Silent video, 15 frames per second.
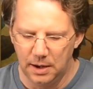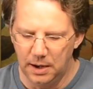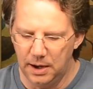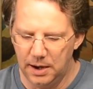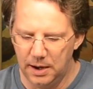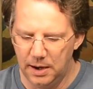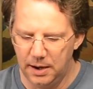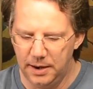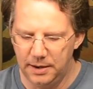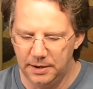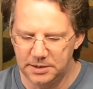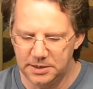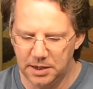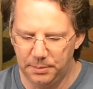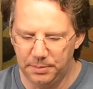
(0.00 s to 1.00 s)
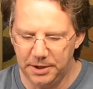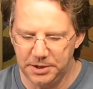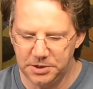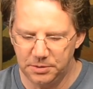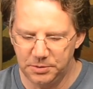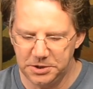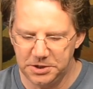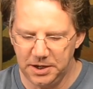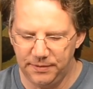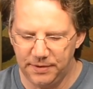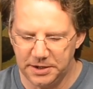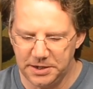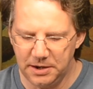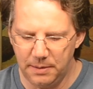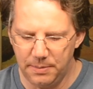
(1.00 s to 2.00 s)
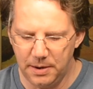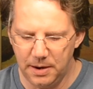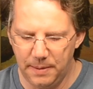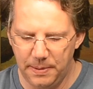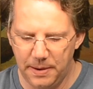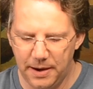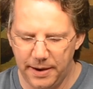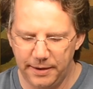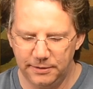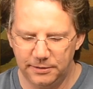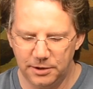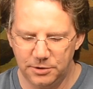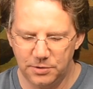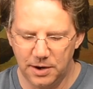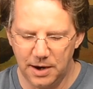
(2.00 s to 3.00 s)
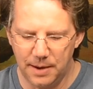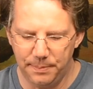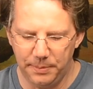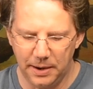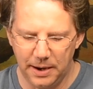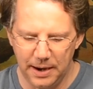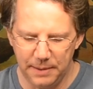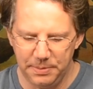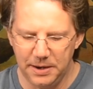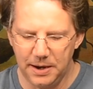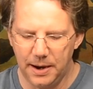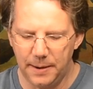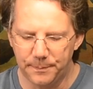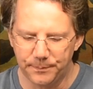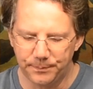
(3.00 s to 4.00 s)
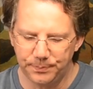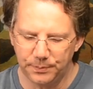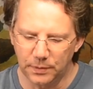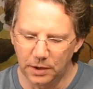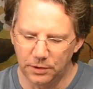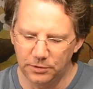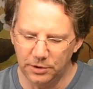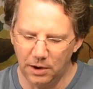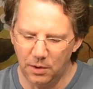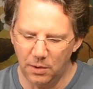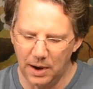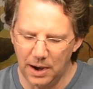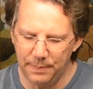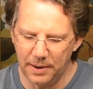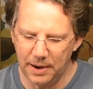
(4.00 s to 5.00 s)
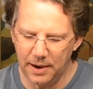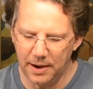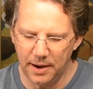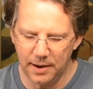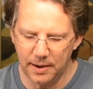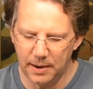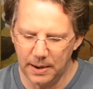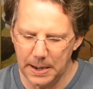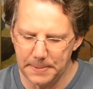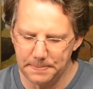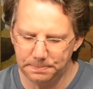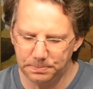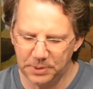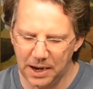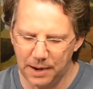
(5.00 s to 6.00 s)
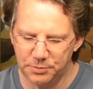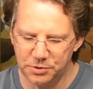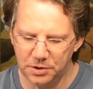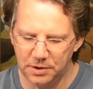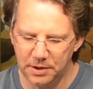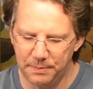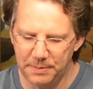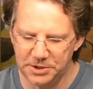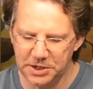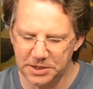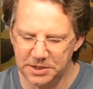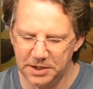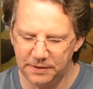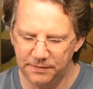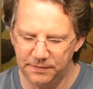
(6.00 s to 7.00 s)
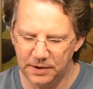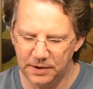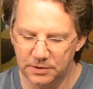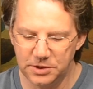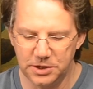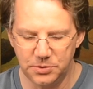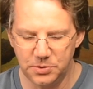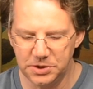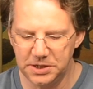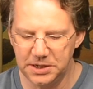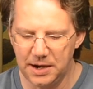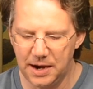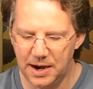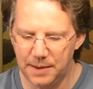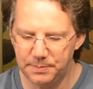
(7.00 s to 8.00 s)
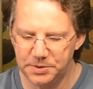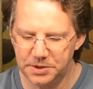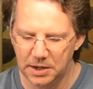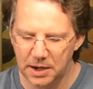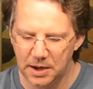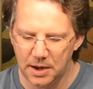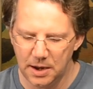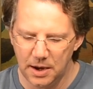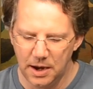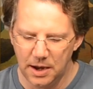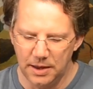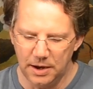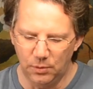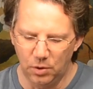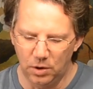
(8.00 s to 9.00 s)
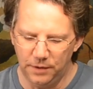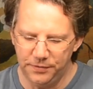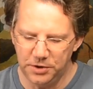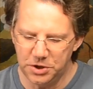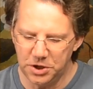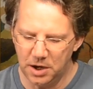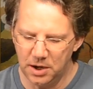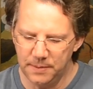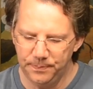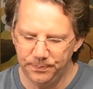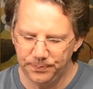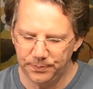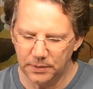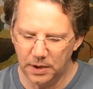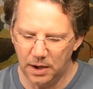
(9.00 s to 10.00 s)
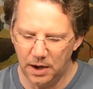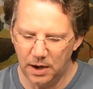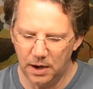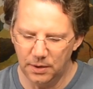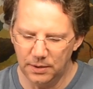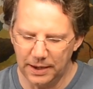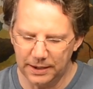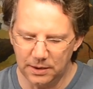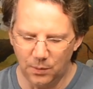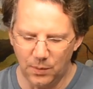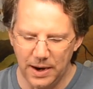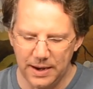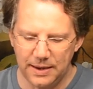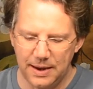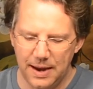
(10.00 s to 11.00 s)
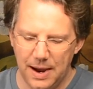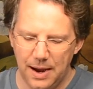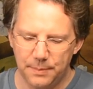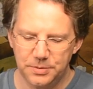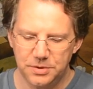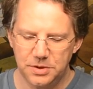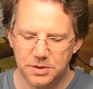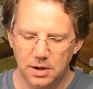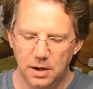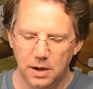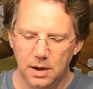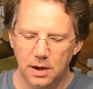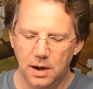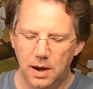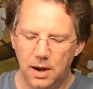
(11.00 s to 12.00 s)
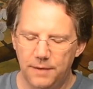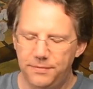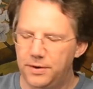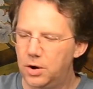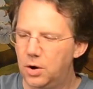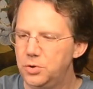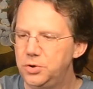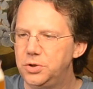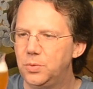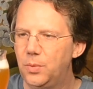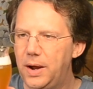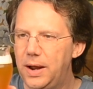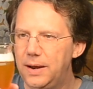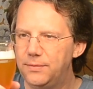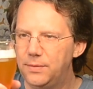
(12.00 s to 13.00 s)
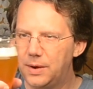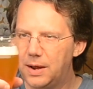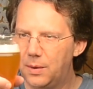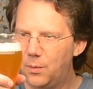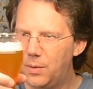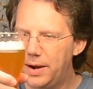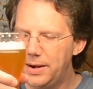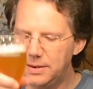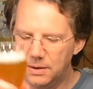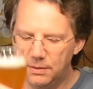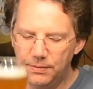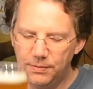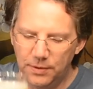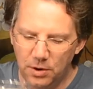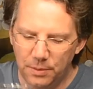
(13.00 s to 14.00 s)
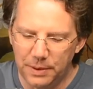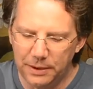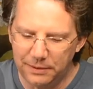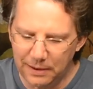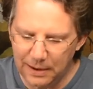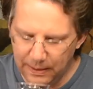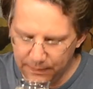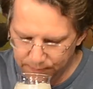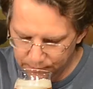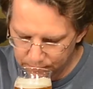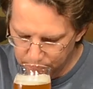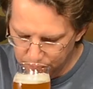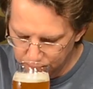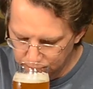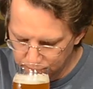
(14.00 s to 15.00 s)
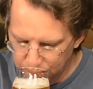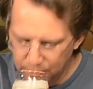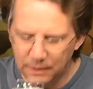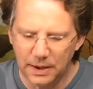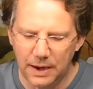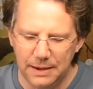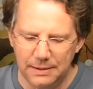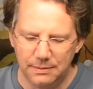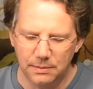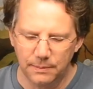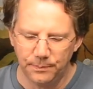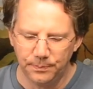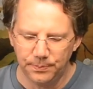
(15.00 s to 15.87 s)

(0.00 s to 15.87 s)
uh, in the celebration of receiving a Terrapin Up High Citra Hop IPA. So Up High um, capture the majestic citrusy hops that roll off your tongue, uh, like the white caps off an ocean wave. We've got white foam on top. Nice.